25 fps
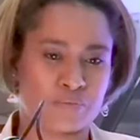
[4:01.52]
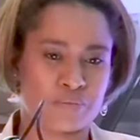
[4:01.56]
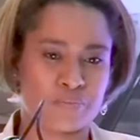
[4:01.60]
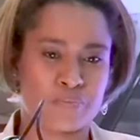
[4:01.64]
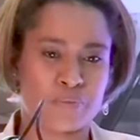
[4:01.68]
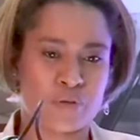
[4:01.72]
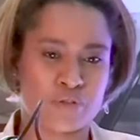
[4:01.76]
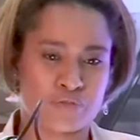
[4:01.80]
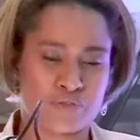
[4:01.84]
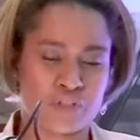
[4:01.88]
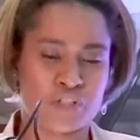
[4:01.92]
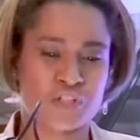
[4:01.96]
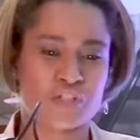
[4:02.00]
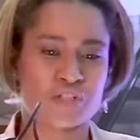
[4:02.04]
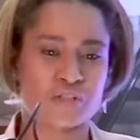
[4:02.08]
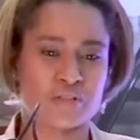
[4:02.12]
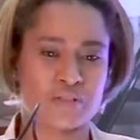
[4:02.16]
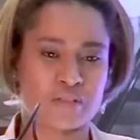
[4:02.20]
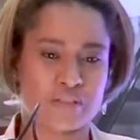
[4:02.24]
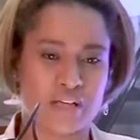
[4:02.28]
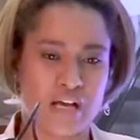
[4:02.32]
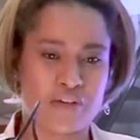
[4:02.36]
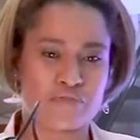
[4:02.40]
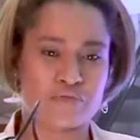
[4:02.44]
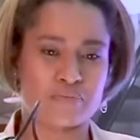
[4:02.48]

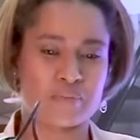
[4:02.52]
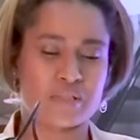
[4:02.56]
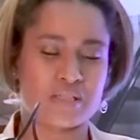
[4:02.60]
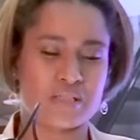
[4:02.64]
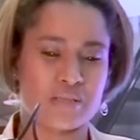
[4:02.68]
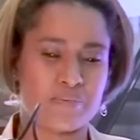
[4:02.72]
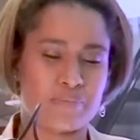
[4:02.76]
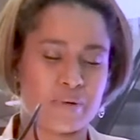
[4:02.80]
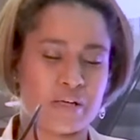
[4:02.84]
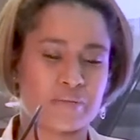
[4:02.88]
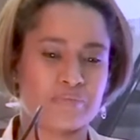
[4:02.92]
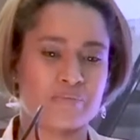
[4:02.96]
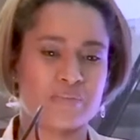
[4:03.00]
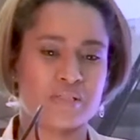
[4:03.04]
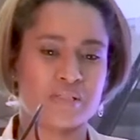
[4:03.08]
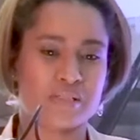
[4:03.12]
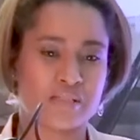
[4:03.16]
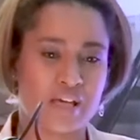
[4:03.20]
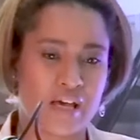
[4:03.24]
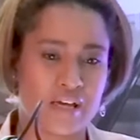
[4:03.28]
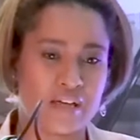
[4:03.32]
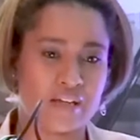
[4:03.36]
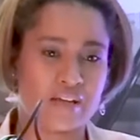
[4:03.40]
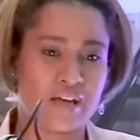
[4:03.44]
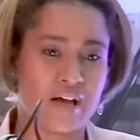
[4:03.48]
provincial government departments
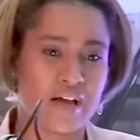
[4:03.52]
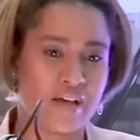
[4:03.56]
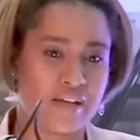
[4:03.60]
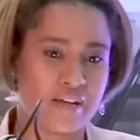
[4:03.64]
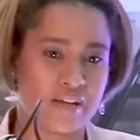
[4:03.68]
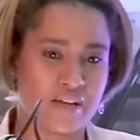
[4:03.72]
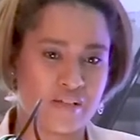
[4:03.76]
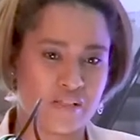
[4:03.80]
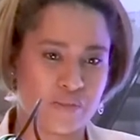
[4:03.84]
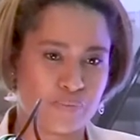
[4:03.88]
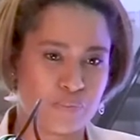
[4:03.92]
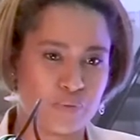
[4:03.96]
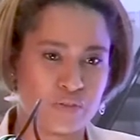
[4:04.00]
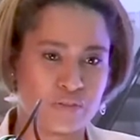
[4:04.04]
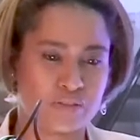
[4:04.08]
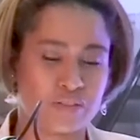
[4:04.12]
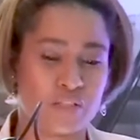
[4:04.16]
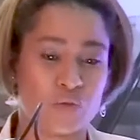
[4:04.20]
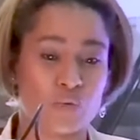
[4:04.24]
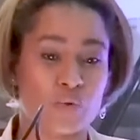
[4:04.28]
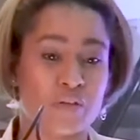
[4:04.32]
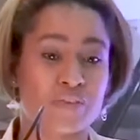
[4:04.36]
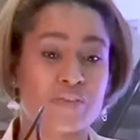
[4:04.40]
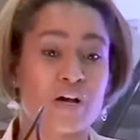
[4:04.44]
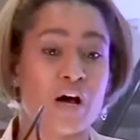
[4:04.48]
are in high-rise
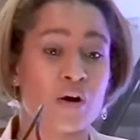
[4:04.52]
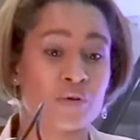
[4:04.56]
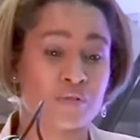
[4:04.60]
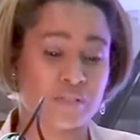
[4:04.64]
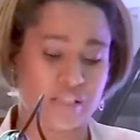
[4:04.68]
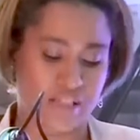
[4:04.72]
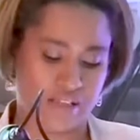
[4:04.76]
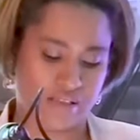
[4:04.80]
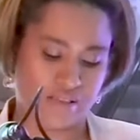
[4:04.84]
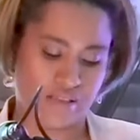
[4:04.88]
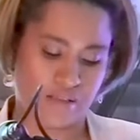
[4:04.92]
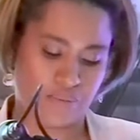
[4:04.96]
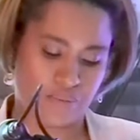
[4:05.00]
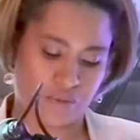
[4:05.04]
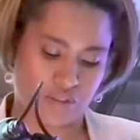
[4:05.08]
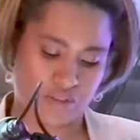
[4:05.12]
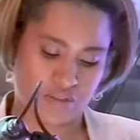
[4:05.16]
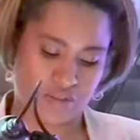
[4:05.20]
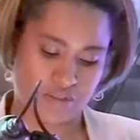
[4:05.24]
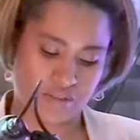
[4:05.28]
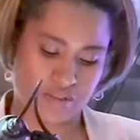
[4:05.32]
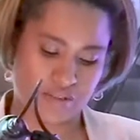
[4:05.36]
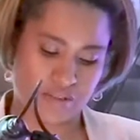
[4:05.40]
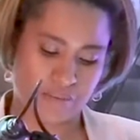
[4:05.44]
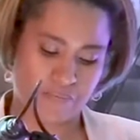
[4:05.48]
buildings without
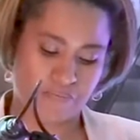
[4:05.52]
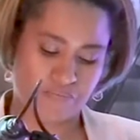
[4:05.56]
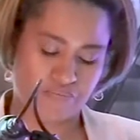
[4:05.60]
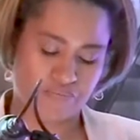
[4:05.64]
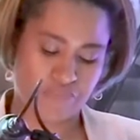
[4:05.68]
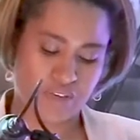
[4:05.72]
exceptions.